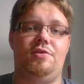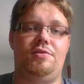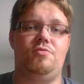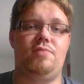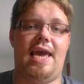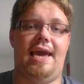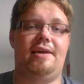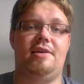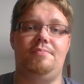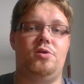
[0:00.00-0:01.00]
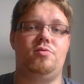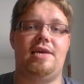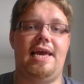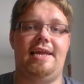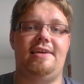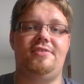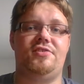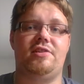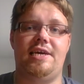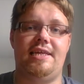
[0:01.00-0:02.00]
you can't communicate
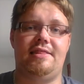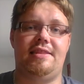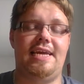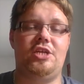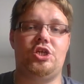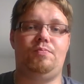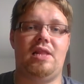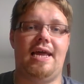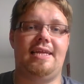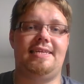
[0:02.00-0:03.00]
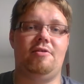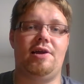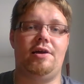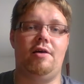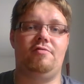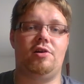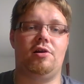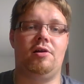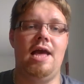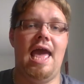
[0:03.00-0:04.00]
easily, each planetary
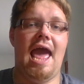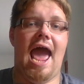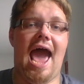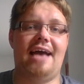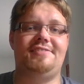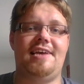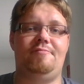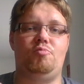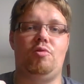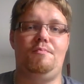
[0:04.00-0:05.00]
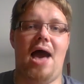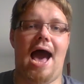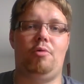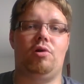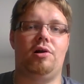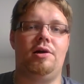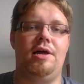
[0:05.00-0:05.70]
governor has to have more power